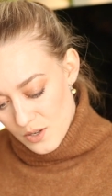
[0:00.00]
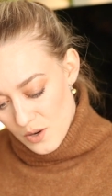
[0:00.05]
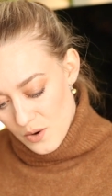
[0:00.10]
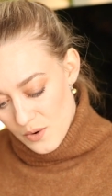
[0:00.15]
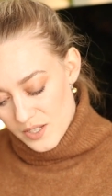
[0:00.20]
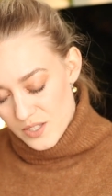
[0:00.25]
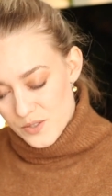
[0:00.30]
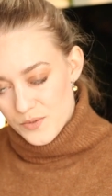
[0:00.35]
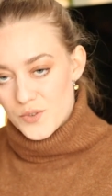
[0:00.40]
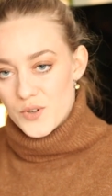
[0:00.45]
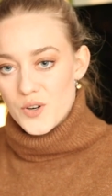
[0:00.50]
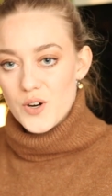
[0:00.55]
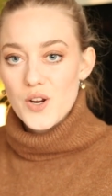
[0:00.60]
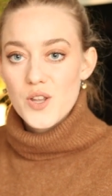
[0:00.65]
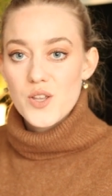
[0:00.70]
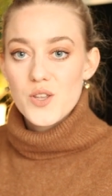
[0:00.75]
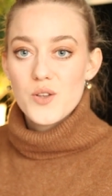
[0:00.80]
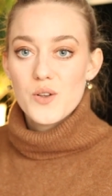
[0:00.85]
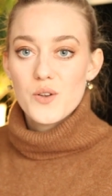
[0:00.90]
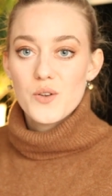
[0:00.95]
so it's
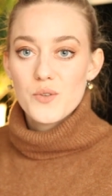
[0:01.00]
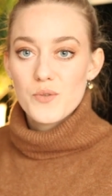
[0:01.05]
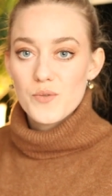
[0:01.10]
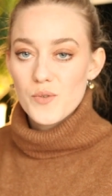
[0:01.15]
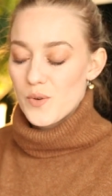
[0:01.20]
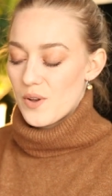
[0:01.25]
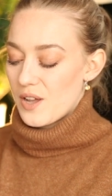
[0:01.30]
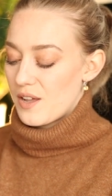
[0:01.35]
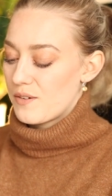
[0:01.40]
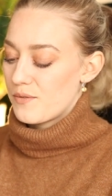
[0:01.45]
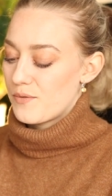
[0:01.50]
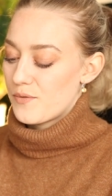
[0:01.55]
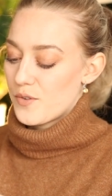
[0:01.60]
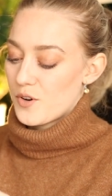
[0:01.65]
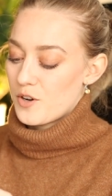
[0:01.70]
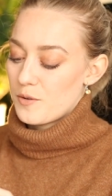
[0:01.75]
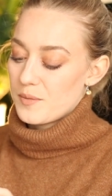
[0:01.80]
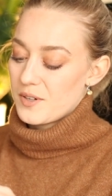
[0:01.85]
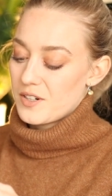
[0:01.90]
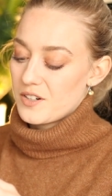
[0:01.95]
for youthful and
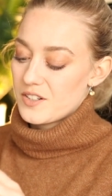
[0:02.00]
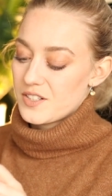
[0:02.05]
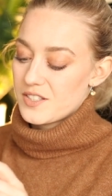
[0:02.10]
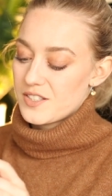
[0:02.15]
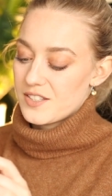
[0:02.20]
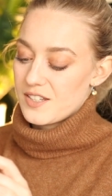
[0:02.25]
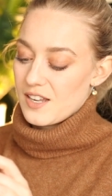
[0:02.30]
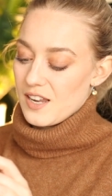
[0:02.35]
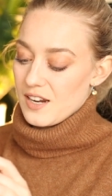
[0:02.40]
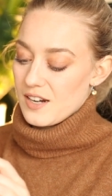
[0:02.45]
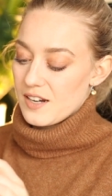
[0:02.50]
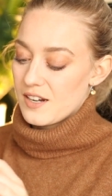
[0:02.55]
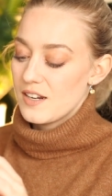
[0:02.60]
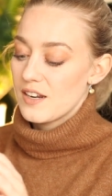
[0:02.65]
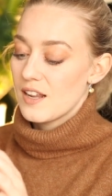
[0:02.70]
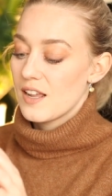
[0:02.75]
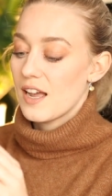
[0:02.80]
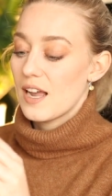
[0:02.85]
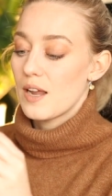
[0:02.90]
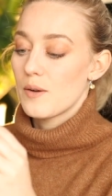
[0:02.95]
firmer
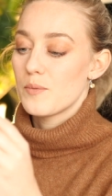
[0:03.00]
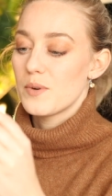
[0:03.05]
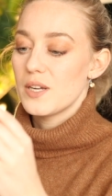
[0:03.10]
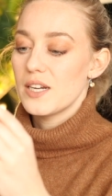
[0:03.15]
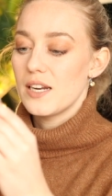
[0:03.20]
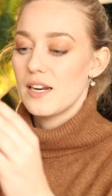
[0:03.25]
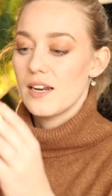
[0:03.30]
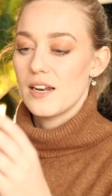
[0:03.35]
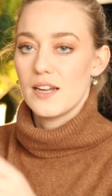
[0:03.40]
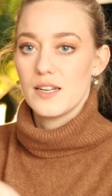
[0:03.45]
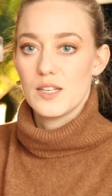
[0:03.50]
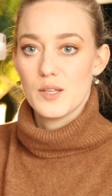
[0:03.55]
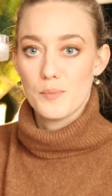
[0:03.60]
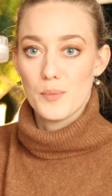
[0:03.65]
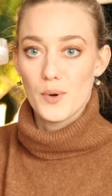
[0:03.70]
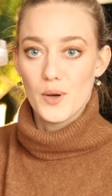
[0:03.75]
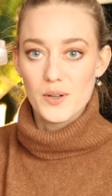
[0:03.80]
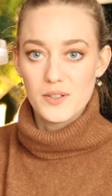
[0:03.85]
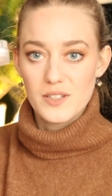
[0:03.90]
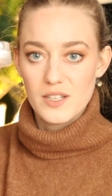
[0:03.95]
skin. I really like the
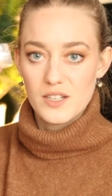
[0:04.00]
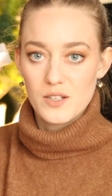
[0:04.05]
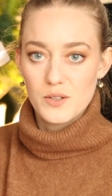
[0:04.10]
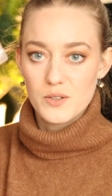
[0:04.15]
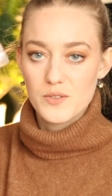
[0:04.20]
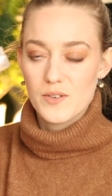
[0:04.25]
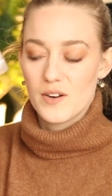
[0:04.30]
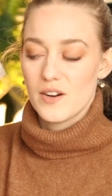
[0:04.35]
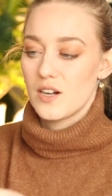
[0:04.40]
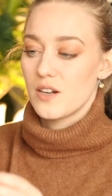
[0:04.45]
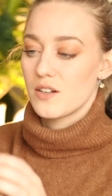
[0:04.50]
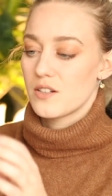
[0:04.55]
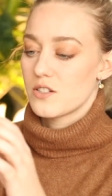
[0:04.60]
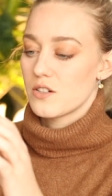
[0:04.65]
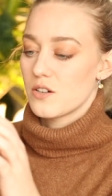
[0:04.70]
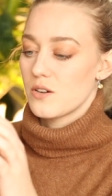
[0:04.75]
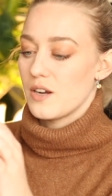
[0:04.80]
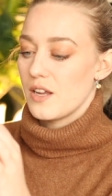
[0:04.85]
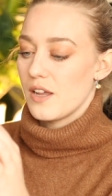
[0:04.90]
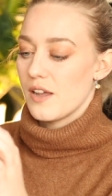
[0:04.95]
pot, it looks very
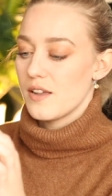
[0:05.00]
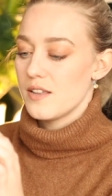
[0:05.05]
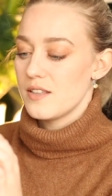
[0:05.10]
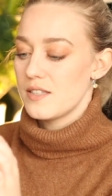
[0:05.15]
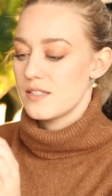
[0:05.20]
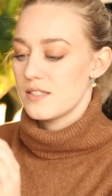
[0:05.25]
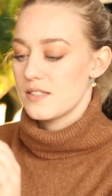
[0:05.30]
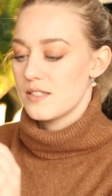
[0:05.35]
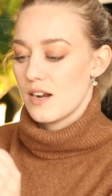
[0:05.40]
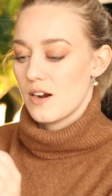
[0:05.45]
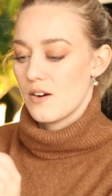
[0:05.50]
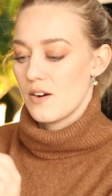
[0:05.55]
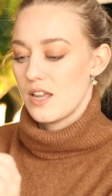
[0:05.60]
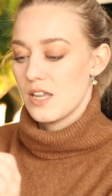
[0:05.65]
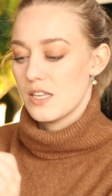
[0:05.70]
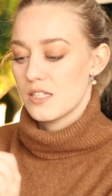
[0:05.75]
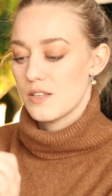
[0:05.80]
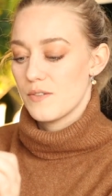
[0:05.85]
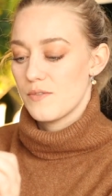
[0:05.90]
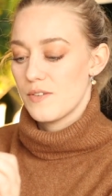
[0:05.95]
luxurious. There
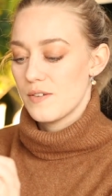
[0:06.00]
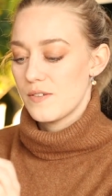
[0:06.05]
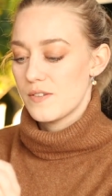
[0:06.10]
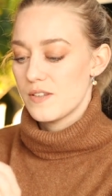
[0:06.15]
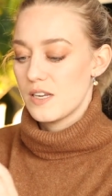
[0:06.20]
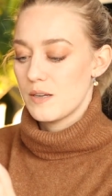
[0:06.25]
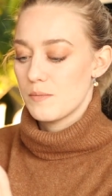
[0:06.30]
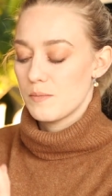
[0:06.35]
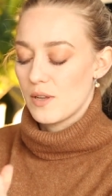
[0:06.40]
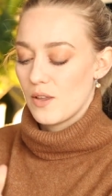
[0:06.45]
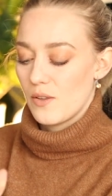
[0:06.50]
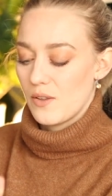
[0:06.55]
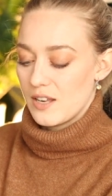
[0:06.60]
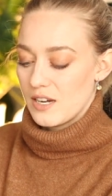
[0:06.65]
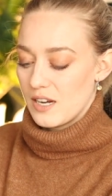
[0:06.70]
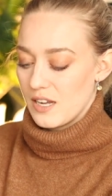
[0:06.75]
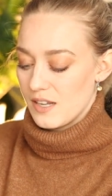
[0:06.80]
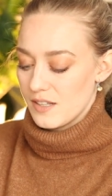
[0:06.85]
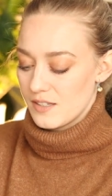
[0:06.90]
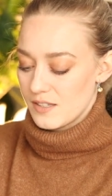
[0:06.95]
is 15 mil
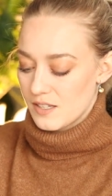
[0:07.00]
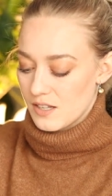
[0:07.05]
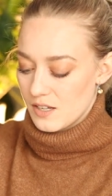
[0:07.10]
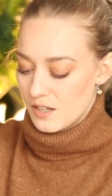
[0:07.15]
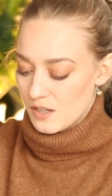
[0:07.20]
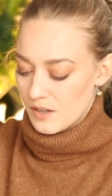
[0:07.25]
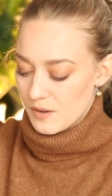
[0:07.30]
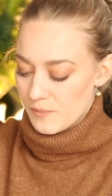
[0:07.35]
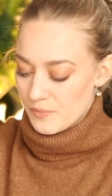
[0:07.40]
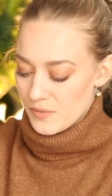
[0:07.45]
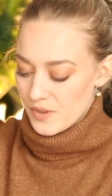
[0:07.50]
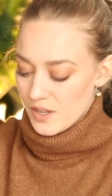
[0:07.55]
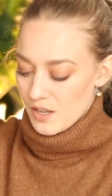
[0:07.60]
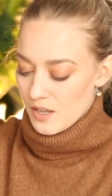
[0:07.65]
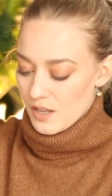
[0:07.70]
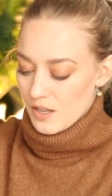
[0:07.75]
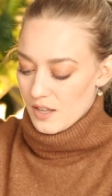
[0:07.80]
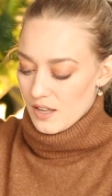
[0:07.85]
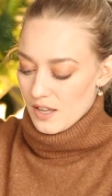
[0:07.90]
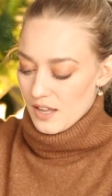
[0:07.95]
in it
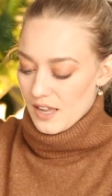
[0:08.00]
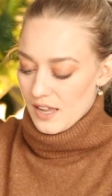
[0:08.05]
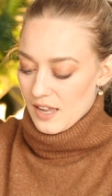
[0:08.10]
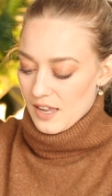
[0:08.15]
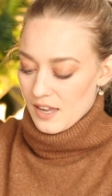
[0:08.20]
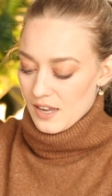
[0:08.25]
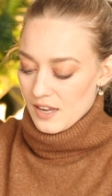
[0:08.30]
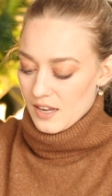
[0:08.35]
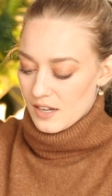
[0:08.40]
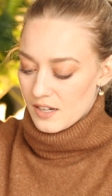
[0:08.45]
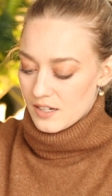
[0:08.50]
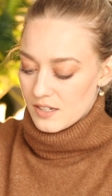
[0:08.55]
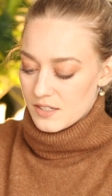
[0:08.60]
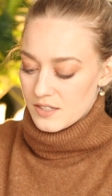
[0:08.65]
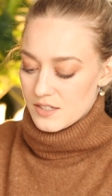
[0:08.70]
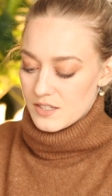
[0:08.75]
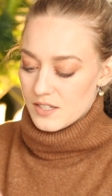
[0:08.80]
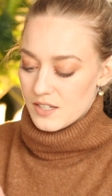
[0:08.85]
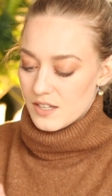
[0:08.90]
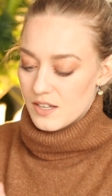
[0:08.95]

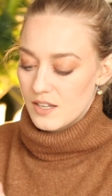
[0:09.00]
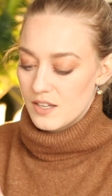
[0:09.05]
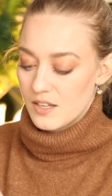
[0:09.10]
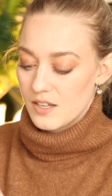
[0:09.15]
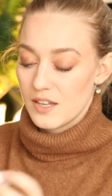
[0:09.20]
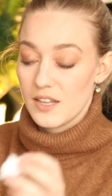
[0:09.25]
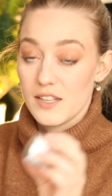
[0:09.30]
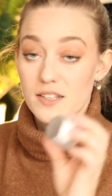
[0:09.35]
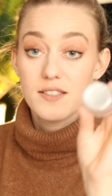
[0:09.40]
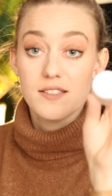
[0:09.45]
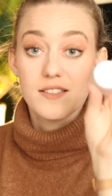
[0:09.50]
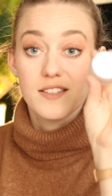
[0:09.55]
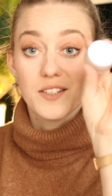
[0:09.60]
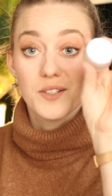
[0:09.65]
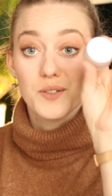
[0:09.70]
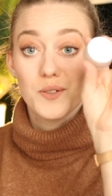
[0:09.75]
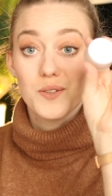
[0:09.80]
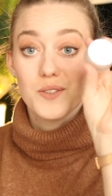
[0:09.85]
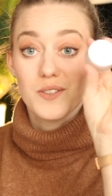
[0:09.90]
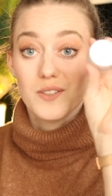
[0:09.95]
and it's
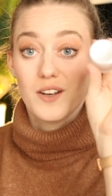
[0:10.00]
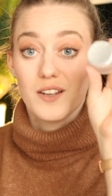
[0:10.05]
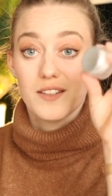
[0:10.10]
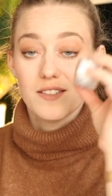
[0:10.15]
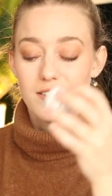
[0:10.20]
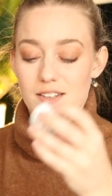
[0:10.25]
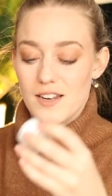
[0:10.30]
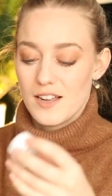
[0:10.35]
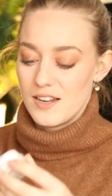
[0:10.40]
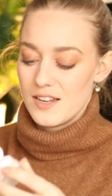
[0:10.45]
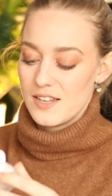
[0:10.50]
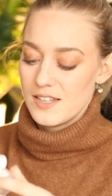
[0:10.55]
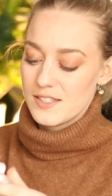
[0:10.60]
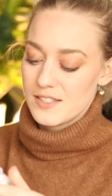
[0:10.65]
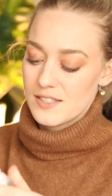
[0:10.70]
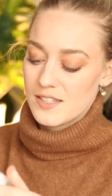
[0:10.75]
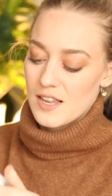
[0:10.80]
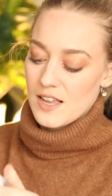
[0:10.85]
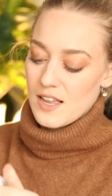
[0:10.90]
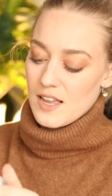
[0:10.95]
sealed, so that's
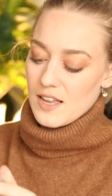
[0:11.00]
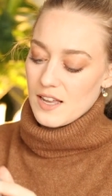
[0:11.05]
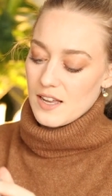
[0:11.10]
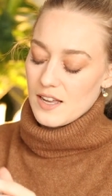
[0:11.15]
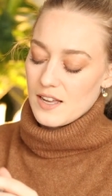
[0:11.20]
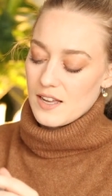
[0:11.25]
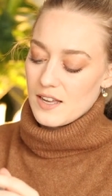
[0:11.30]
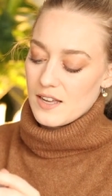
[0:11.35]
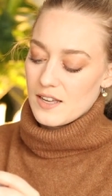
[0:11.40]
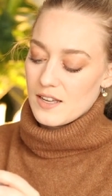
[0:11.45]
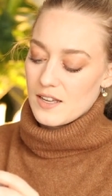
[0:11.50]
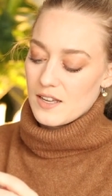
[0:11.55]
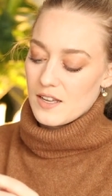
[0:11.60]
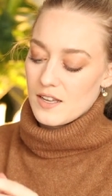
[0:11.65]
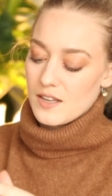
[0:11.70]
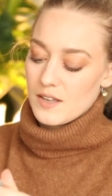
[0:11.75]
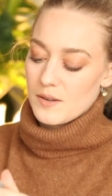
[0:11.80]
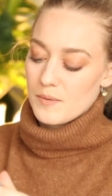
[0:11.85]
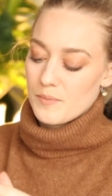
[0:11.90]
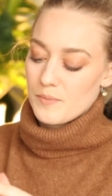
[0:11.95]
nice.
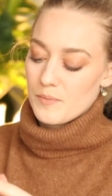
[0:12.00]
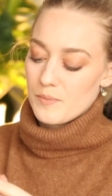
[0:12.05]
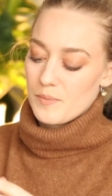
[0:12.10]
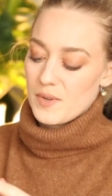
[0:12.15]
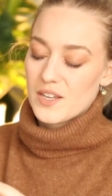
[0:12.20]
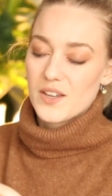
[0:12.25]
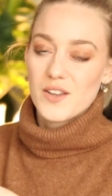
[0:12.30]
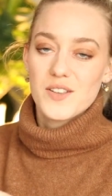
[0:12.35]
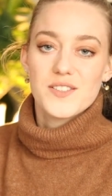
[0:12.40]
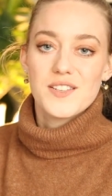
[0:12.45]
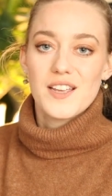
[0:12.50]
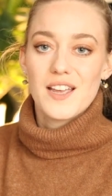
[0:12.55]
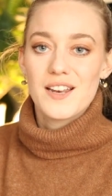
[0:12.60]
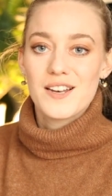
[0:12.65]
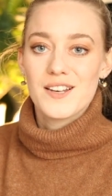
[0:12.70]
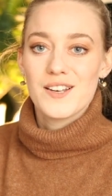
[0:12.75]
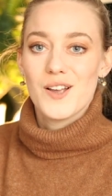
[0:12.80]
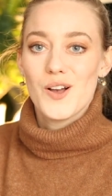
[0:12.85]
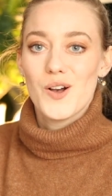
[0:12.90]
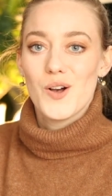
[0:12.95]
Um, because
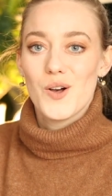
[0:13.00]
then